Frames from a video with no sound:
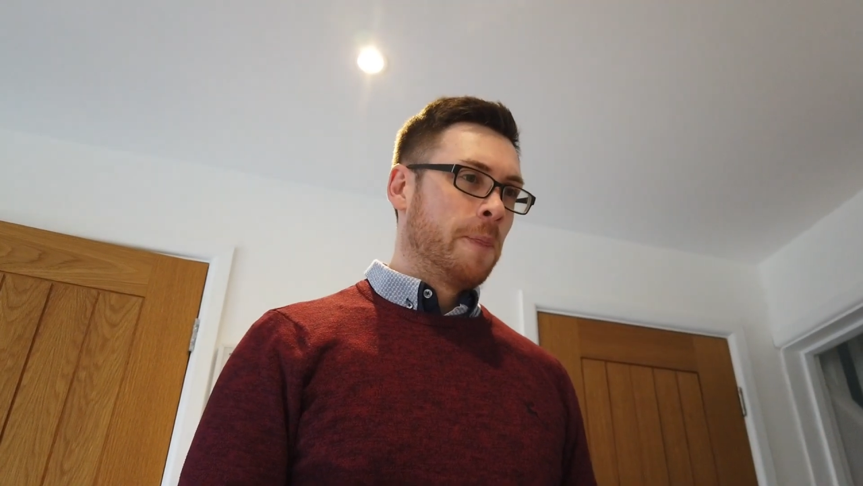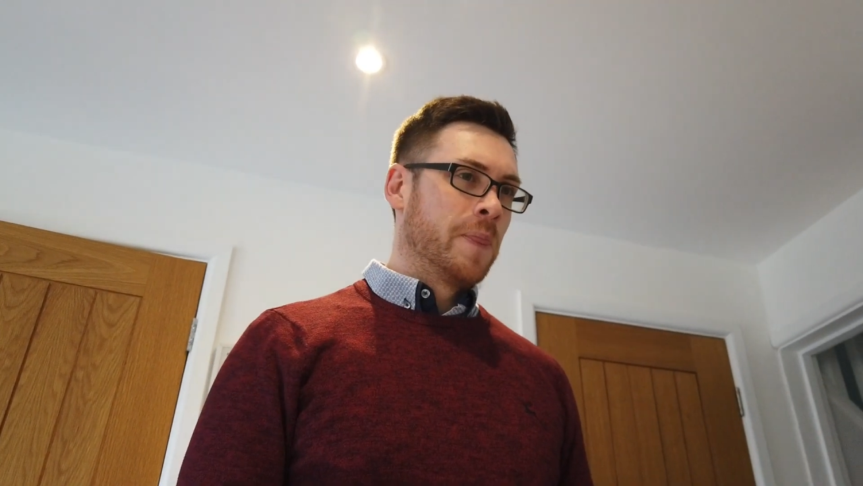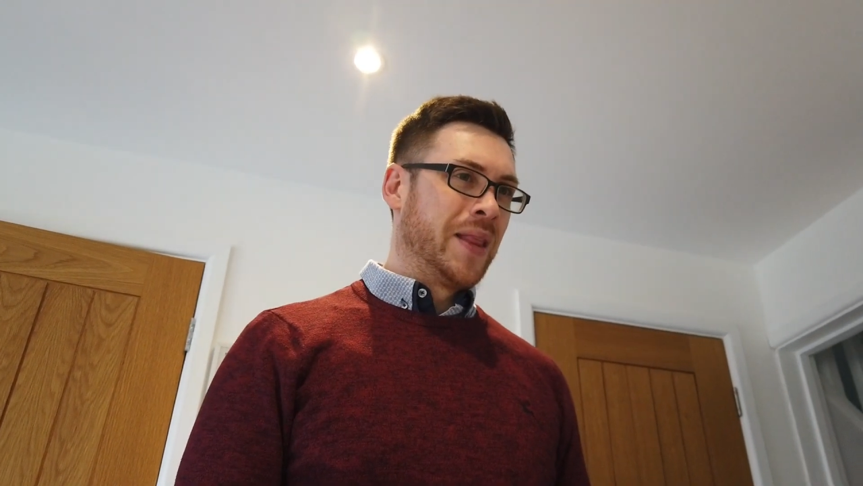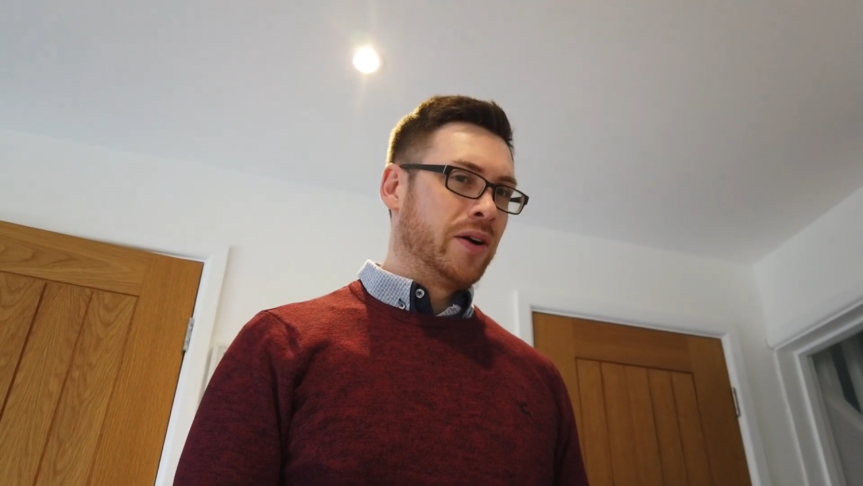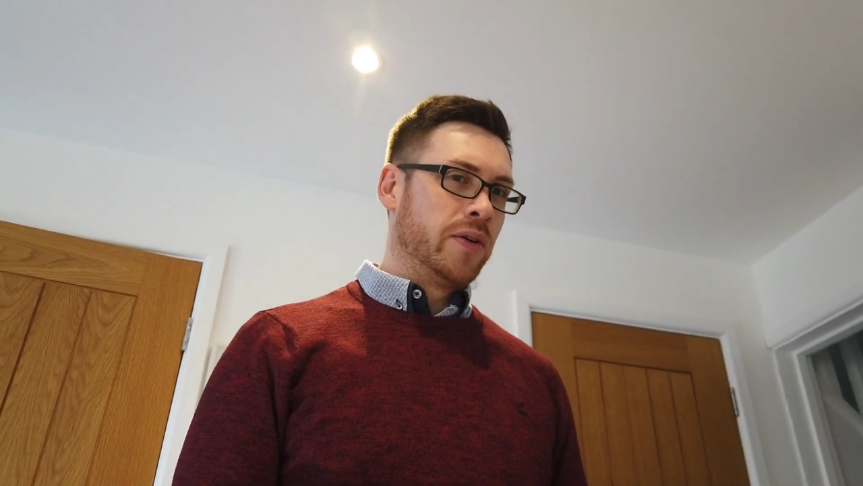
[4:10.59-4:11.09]

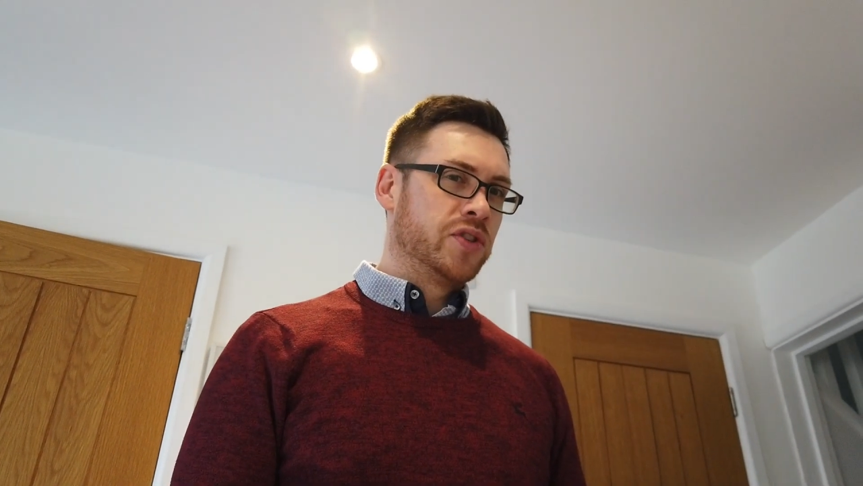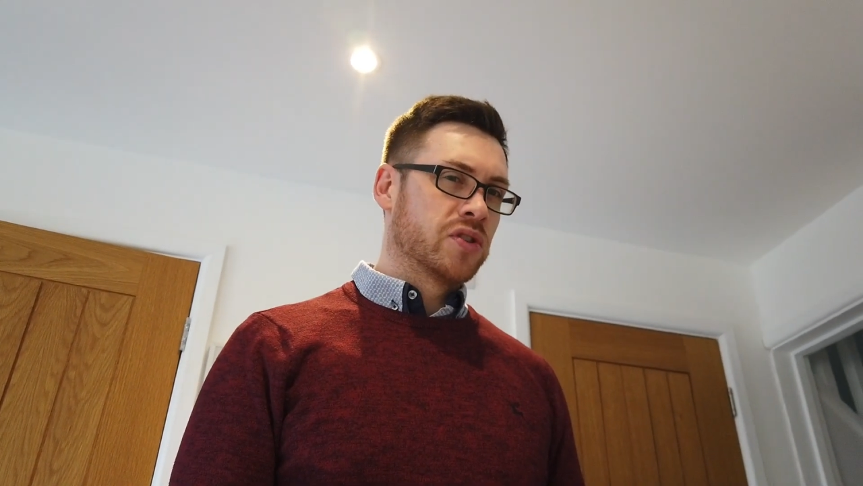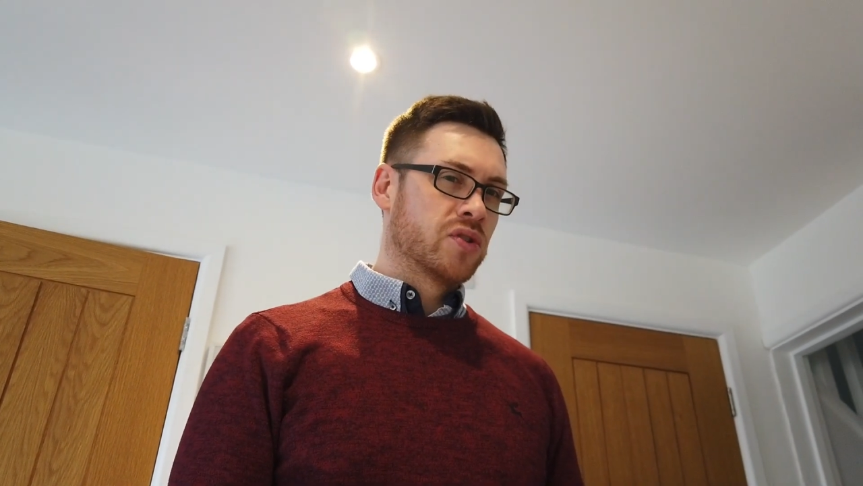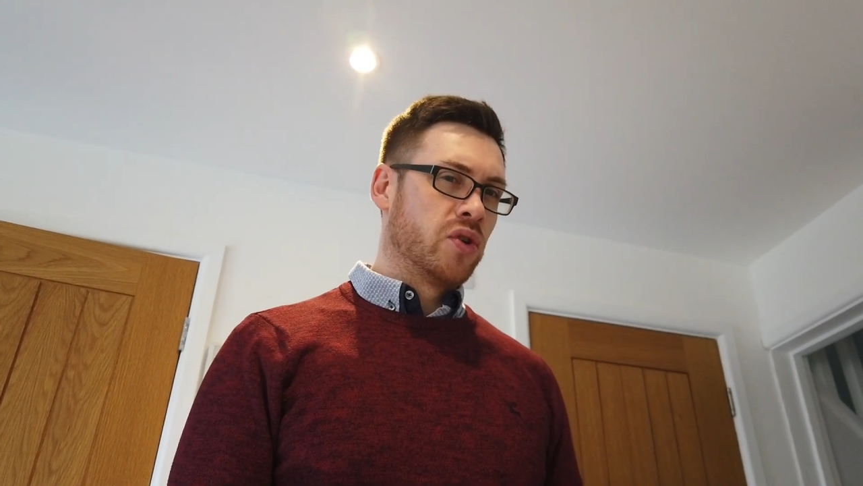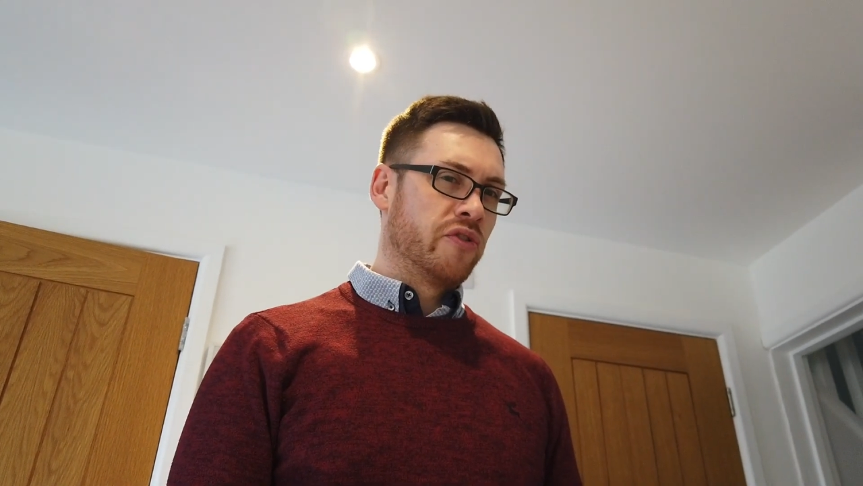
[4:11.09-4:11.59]
Now I've
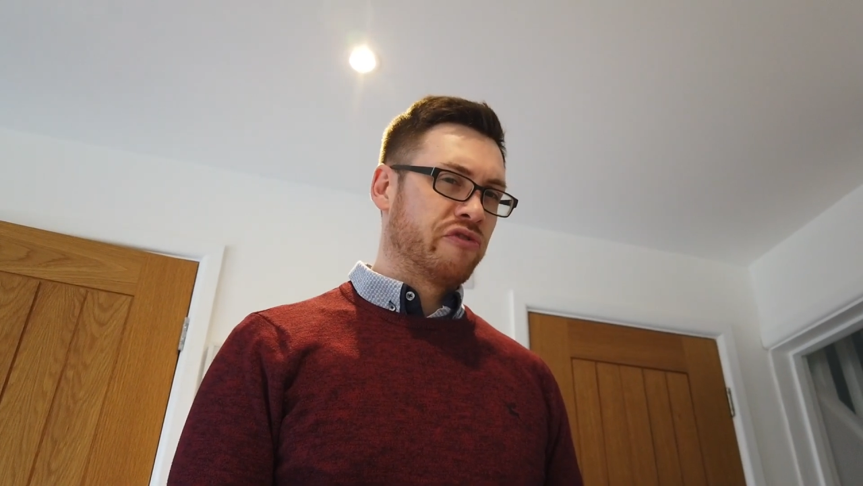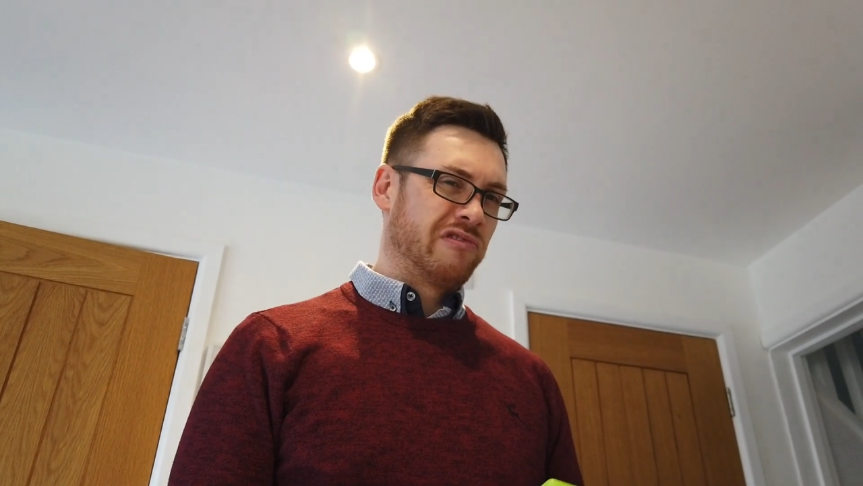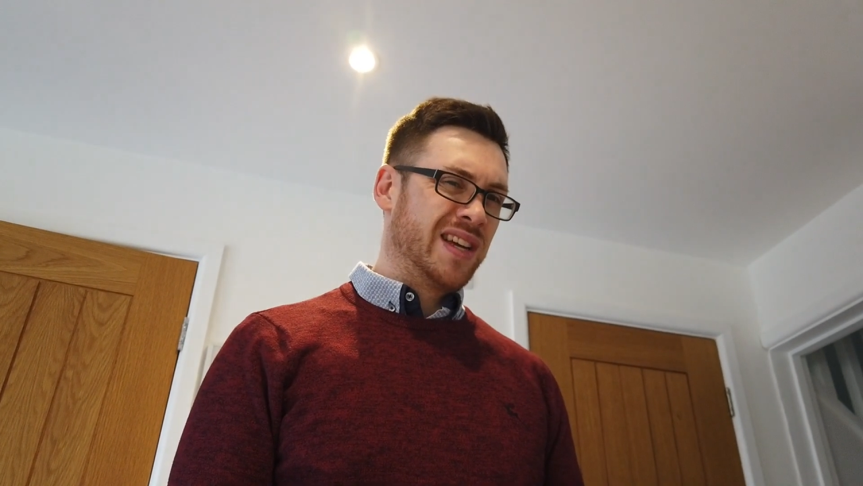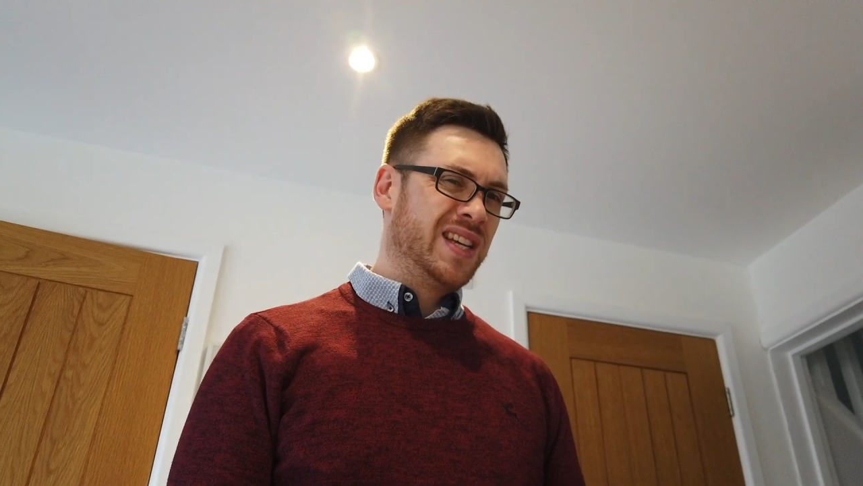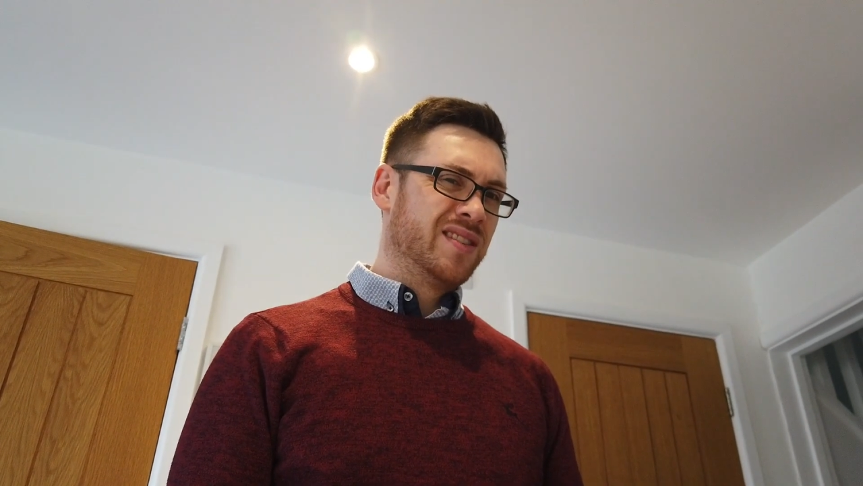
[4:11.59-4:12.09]
just got
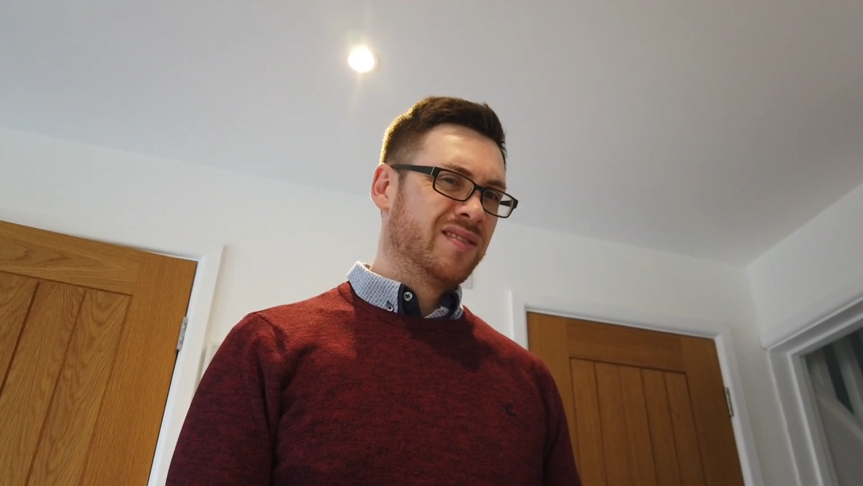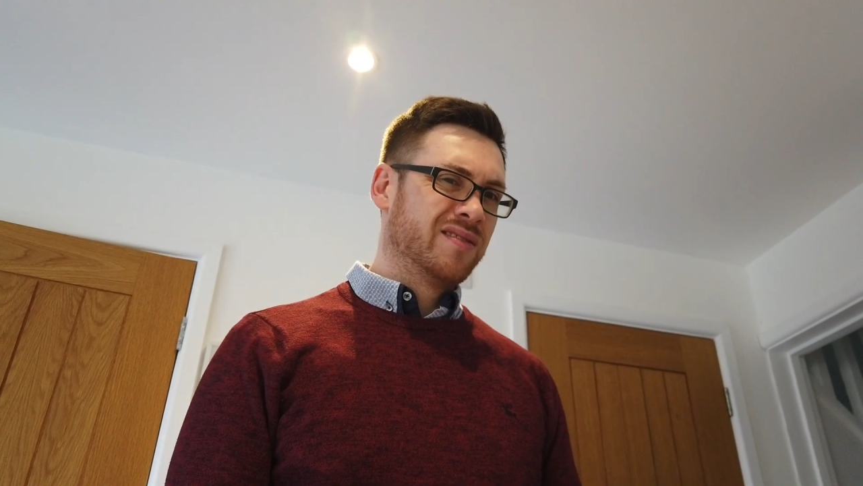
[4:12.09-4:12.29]
3.